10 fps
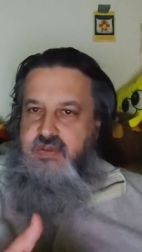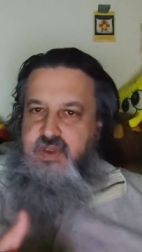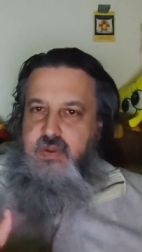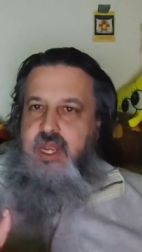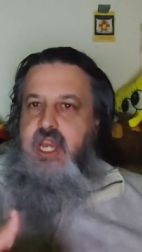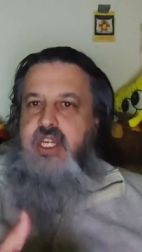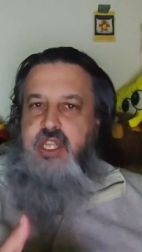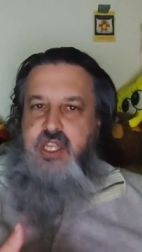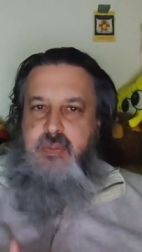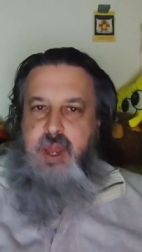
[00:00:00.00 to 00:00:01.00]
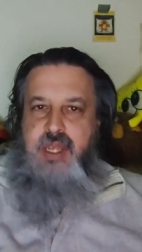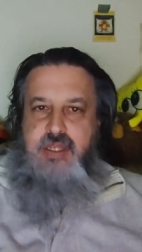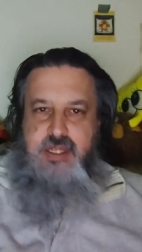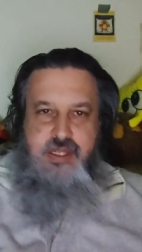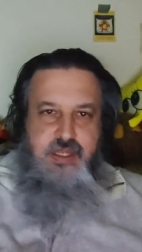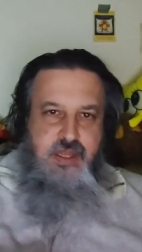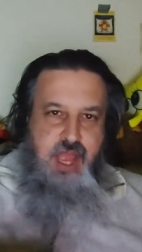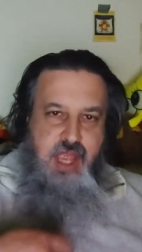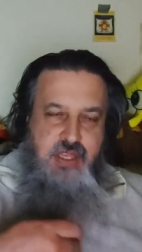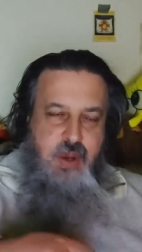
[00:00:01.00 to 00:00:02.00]
a variation in spices, and
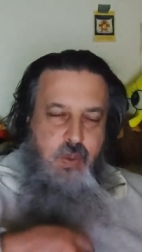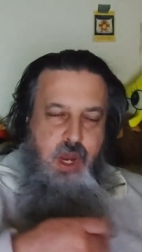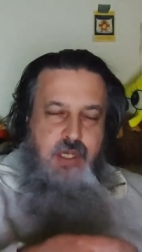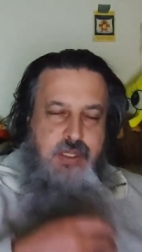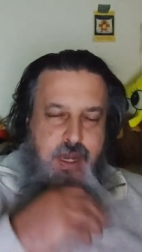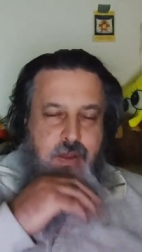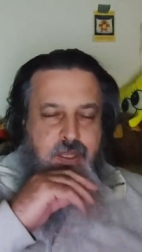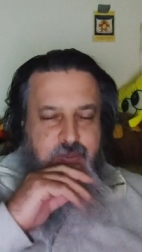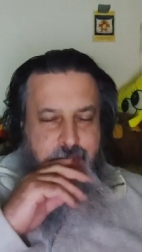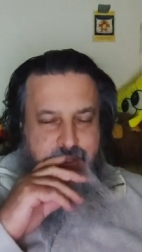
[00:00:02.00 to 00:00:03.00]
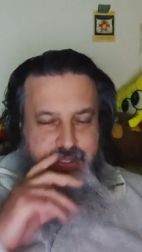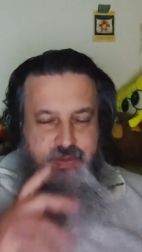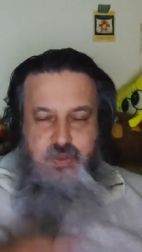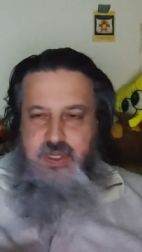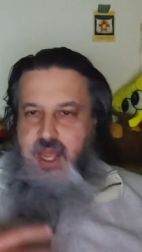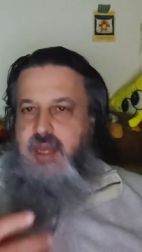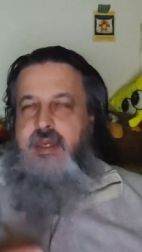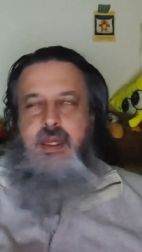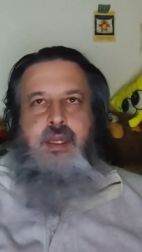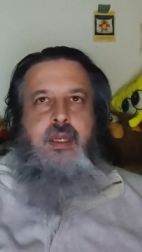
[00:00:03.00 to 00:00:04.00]
as I watched how these spices were
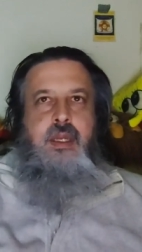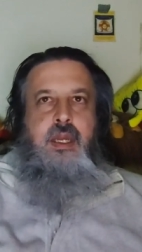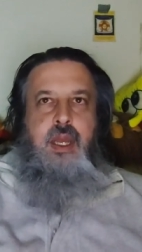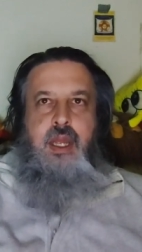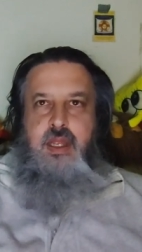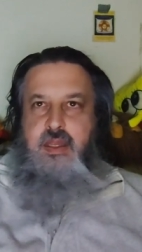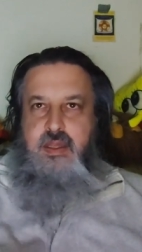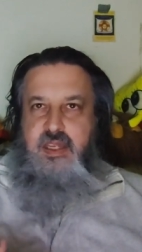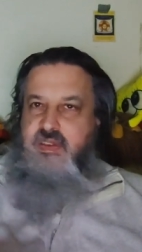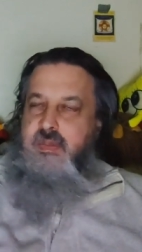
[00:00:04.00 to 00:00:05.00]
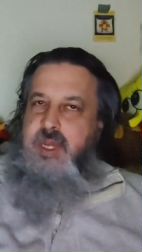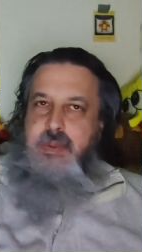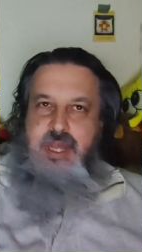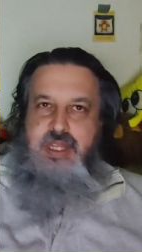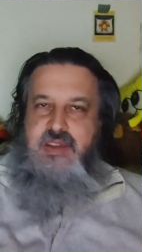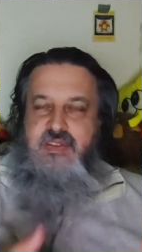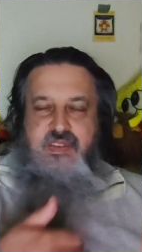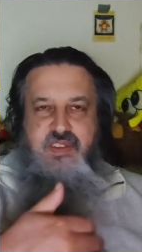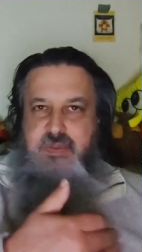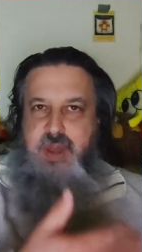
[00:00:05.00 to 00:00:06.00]
done, and different people had
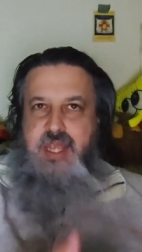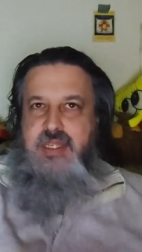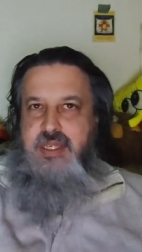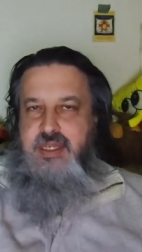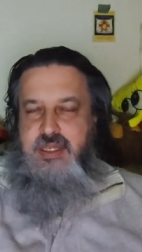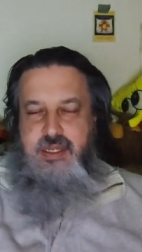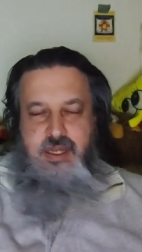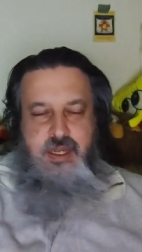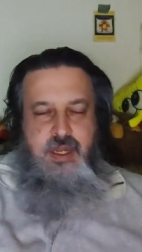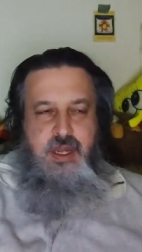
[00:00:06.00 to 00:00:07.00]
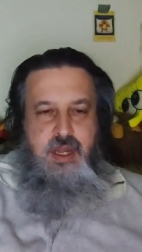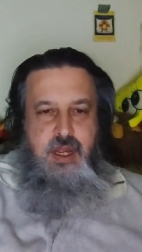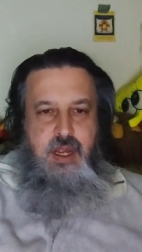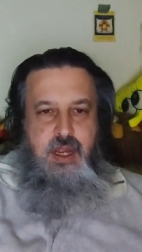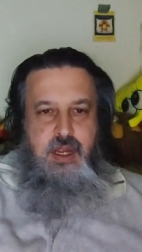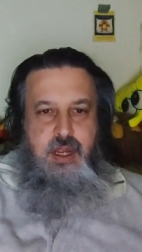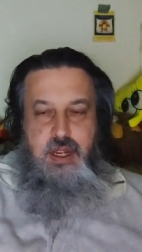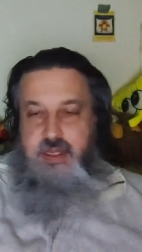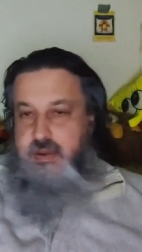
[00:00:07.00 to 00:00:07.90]
different spices, uh, I